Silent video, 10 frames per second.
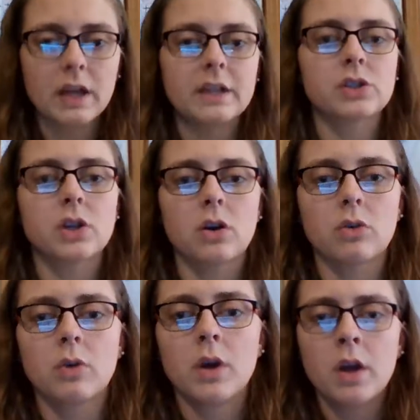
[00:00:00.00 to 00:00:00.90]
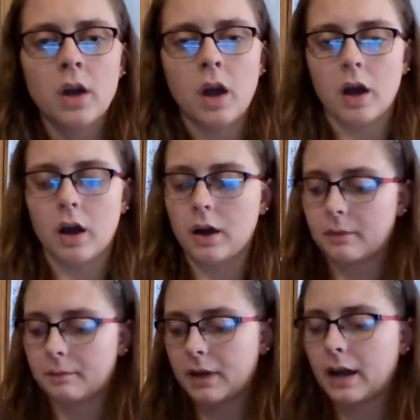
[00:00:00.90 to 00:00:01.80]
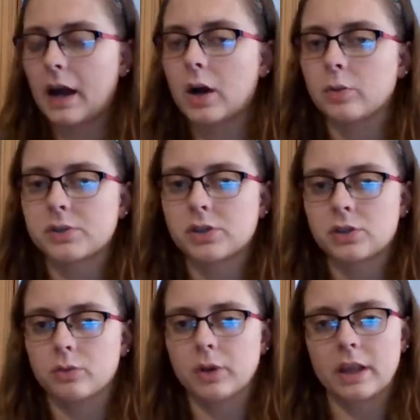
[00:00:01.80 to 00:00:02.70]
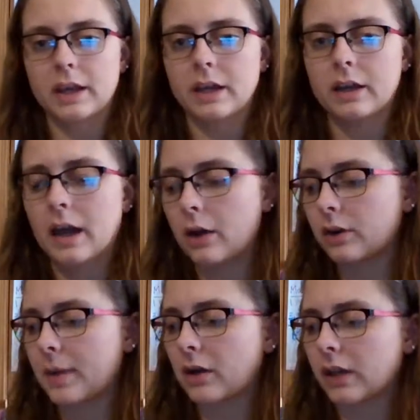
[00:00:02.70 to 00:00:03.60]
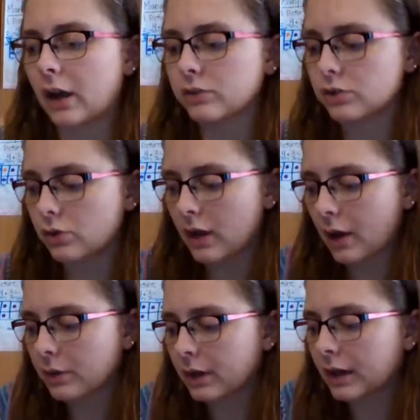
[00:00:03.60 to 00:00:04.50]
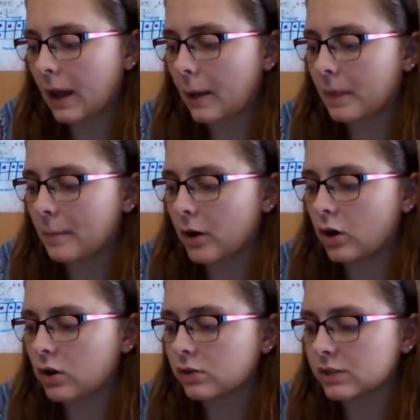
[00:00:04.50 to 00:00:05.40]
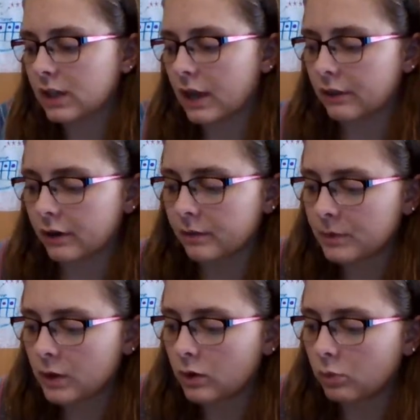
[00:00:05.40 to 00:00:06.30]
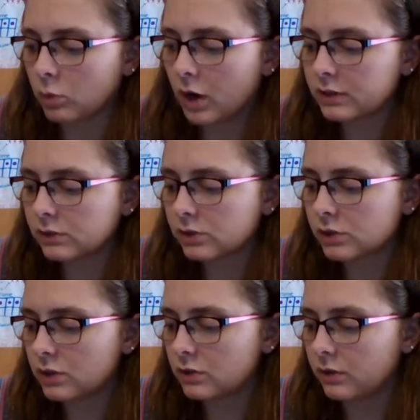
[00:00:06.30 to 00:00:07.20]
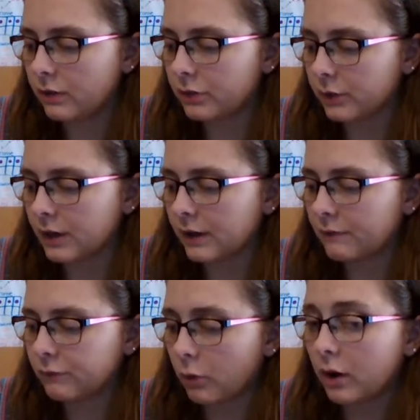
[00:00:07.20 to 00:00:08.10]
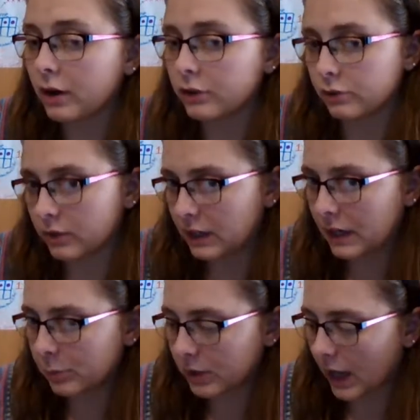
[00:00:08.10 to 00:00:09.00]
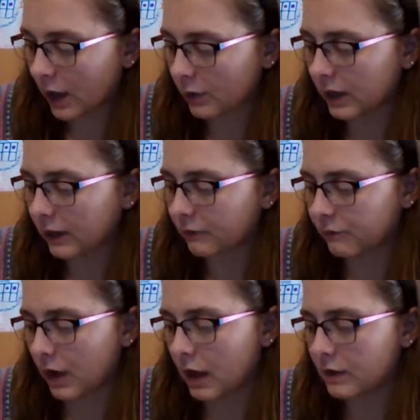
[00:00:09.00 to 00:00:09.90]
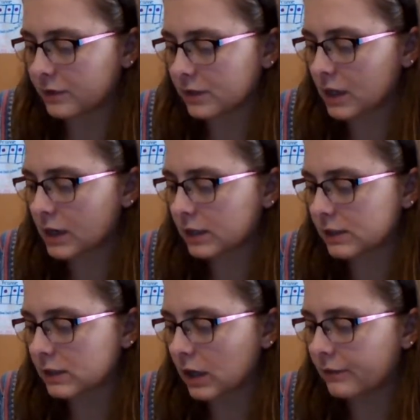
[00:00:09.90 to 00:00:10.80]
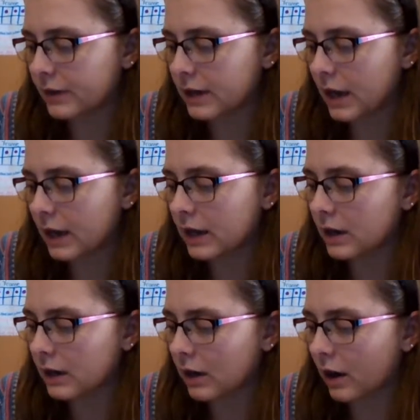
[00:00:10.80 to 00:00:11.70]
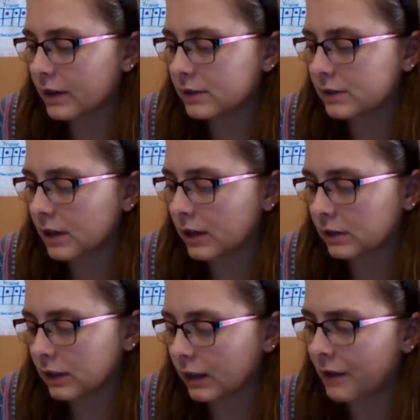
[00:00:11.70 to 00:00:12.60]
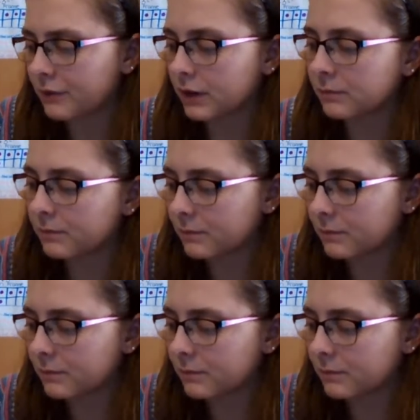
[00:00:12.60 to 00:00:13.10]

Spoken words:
And so it helps to really count them out loud. So now we're going to count them all together. 1, 2, 3, 4. You keep counting. 5, 6, 7, 8, 9, 10, 11.